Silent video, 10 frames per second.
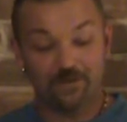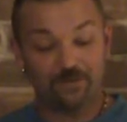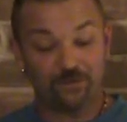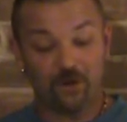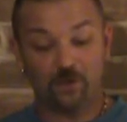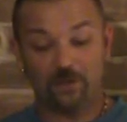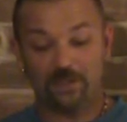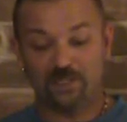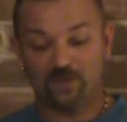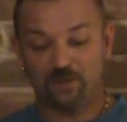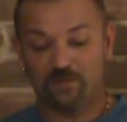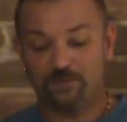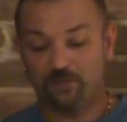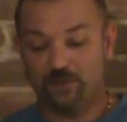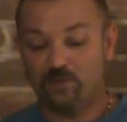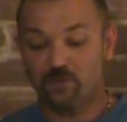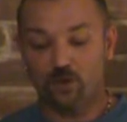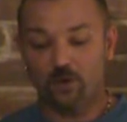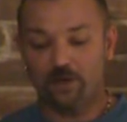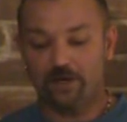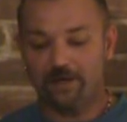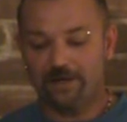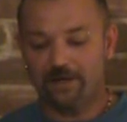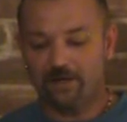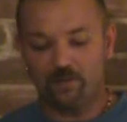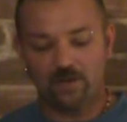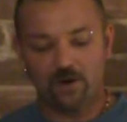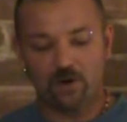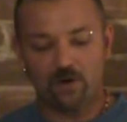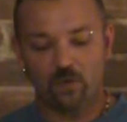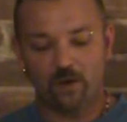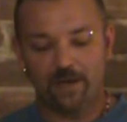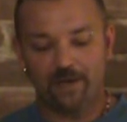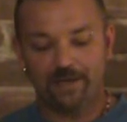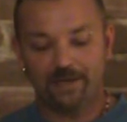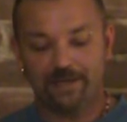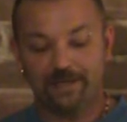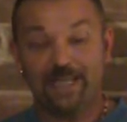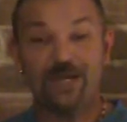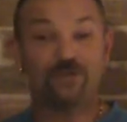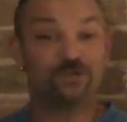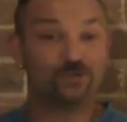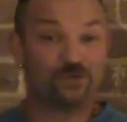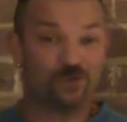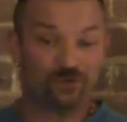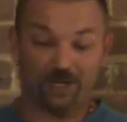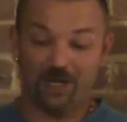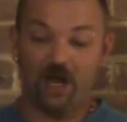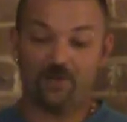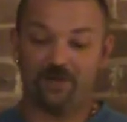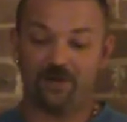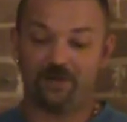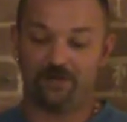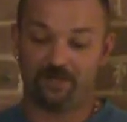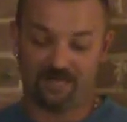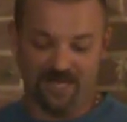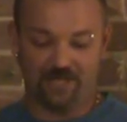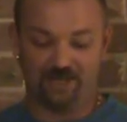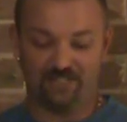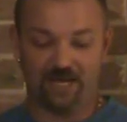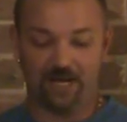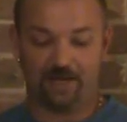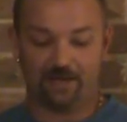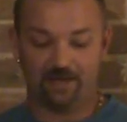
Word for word: Following a spliff, we'd throw in our gear and be on our way. It was usually up another hillside.